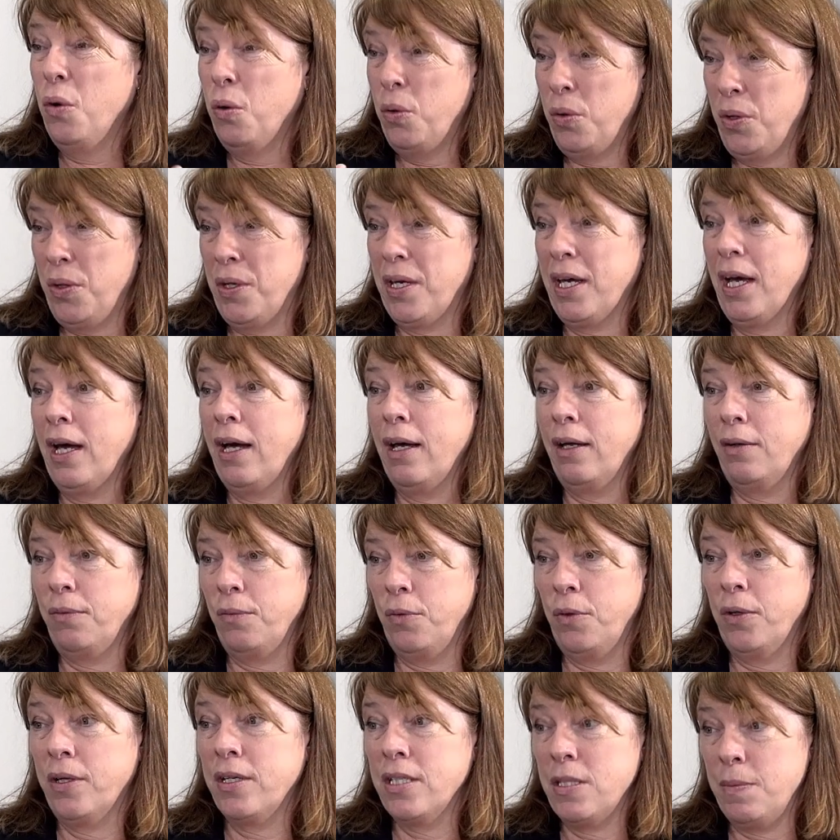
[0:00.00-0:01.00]
or you can't
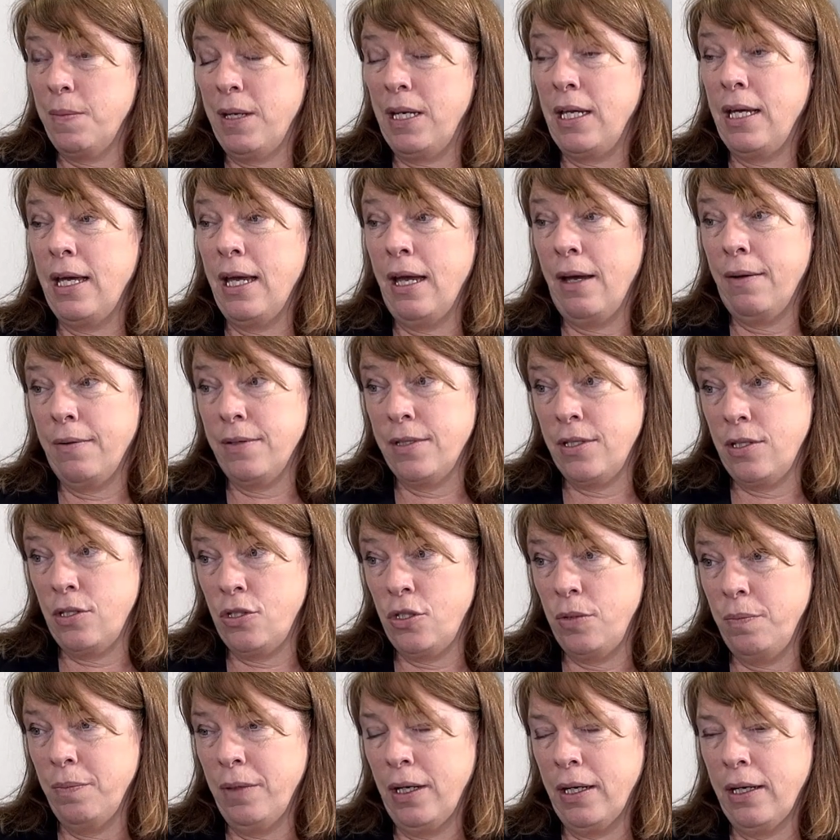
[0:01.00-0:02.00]
work as many hours
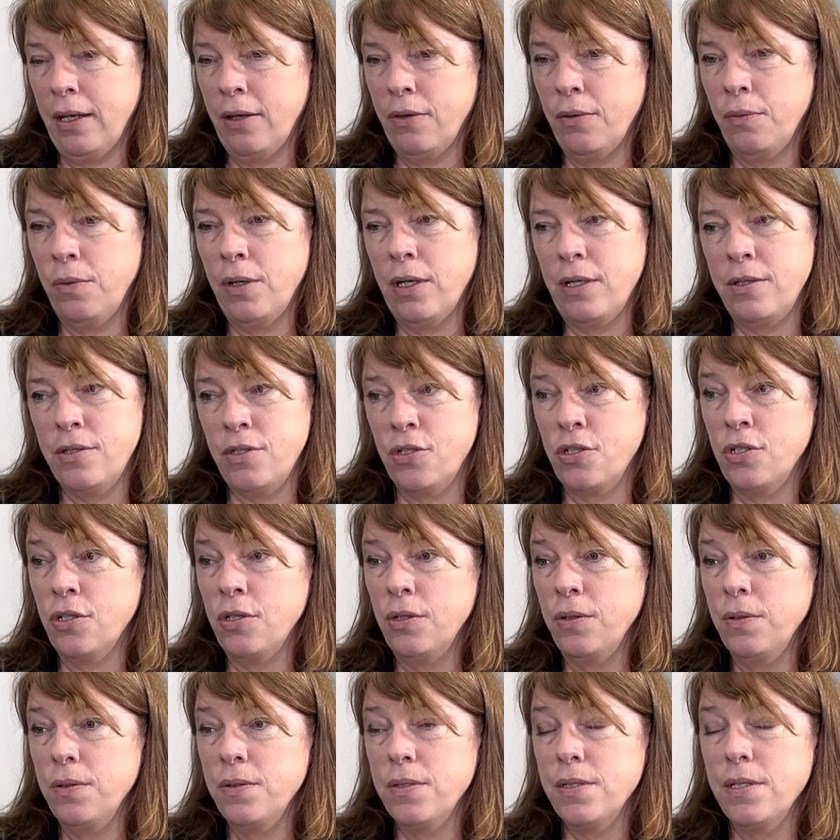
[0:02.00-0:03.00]
as you might otherwise
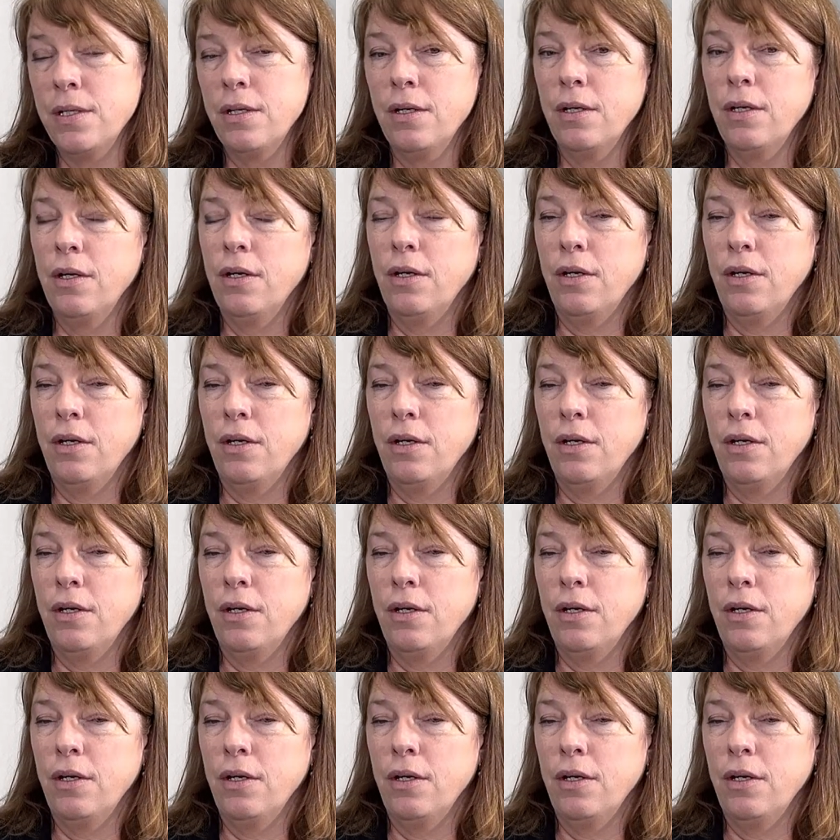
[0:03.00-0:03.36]
choose.